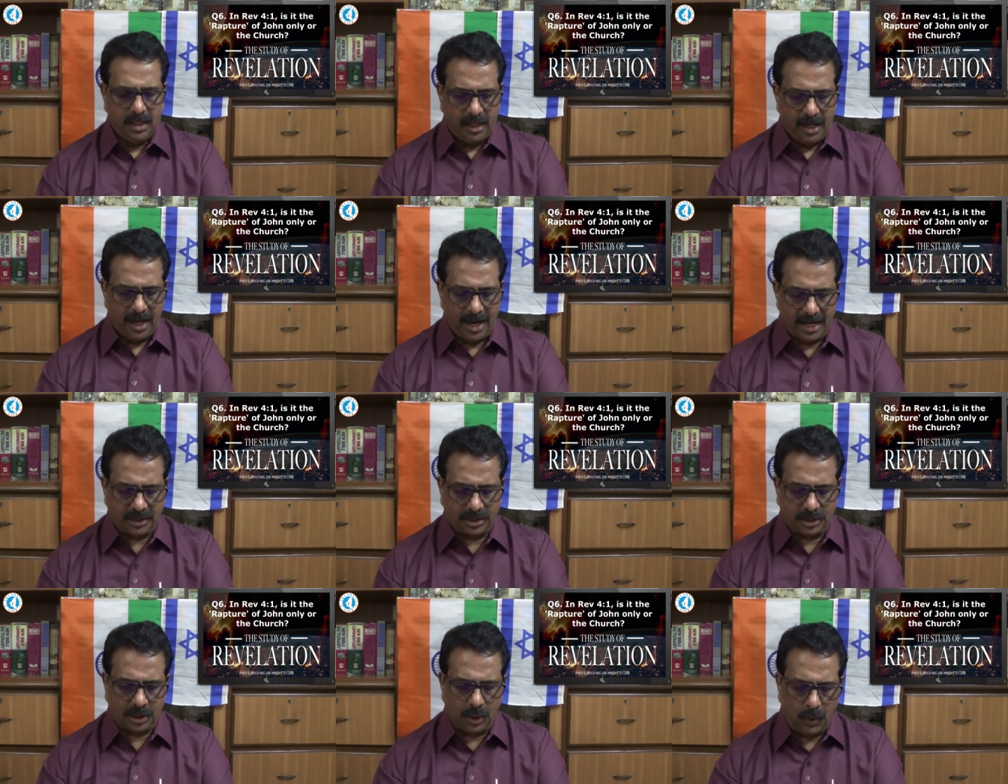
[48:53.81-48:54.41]

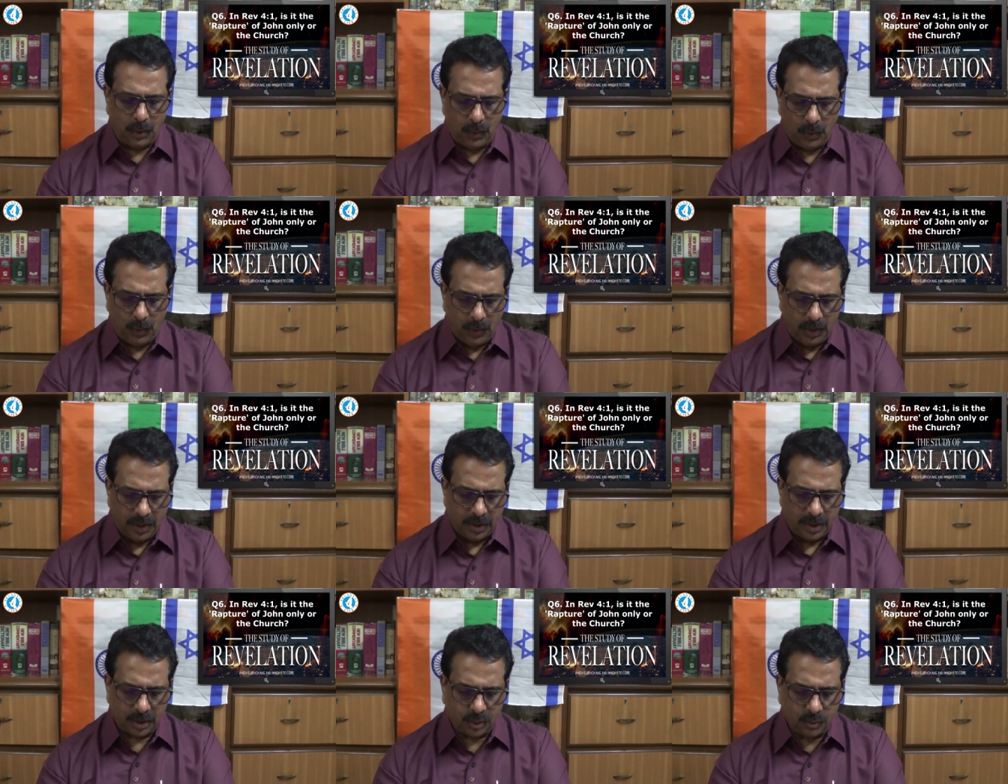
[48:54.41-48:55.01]
And so
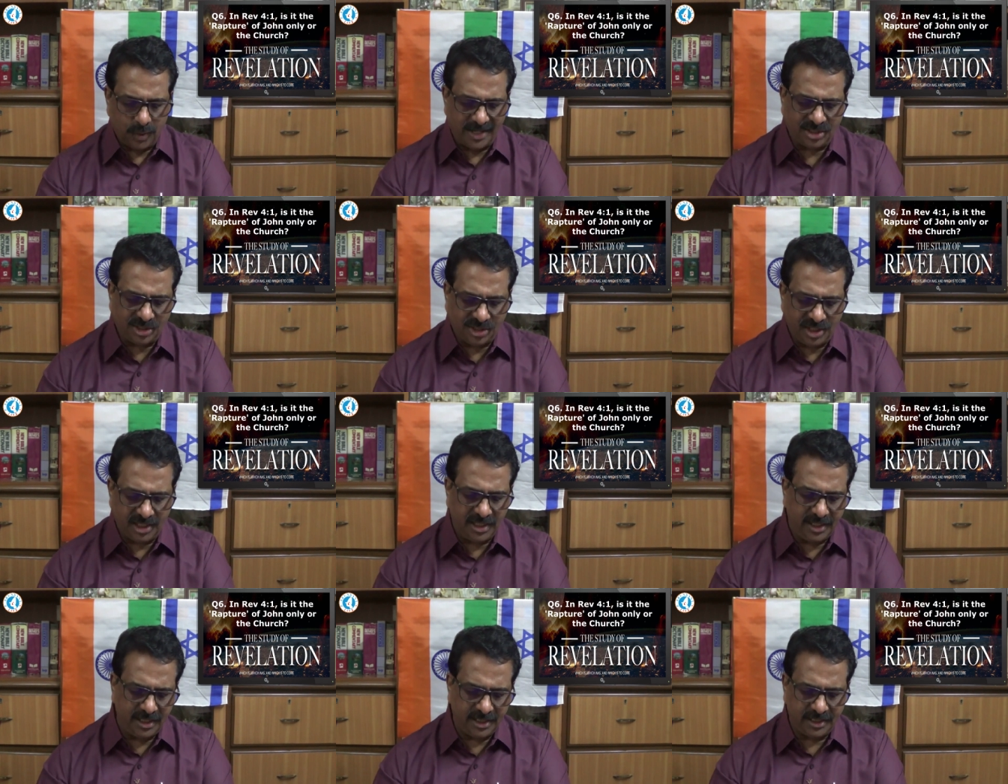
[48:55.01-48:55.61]
the
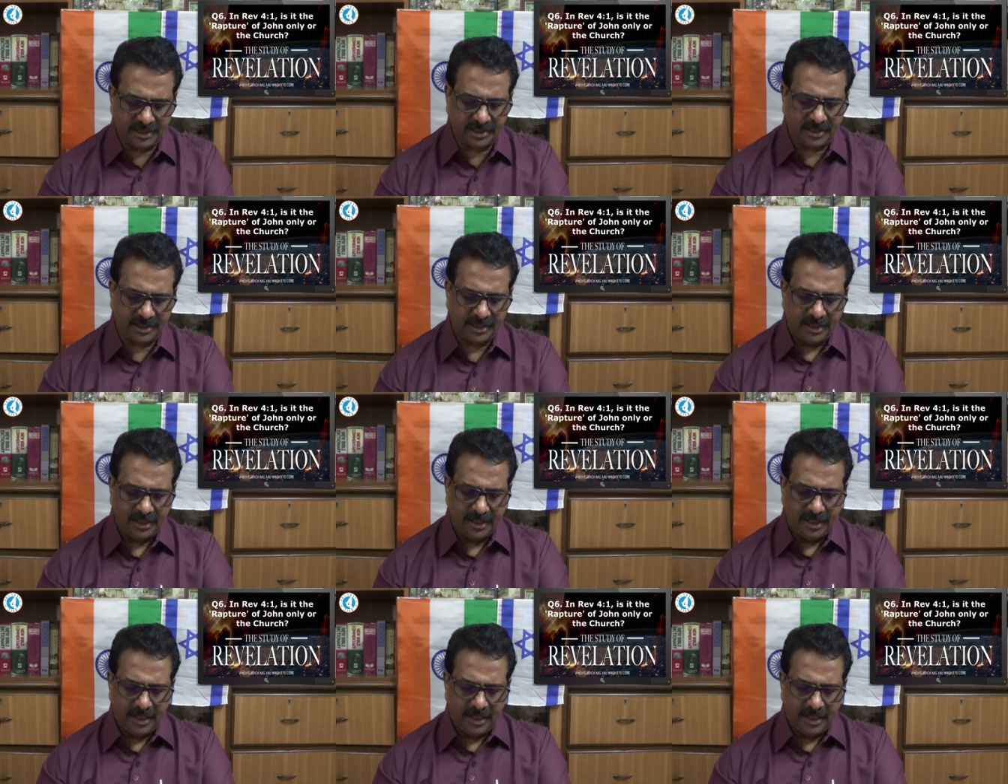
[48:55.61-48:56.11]
question is,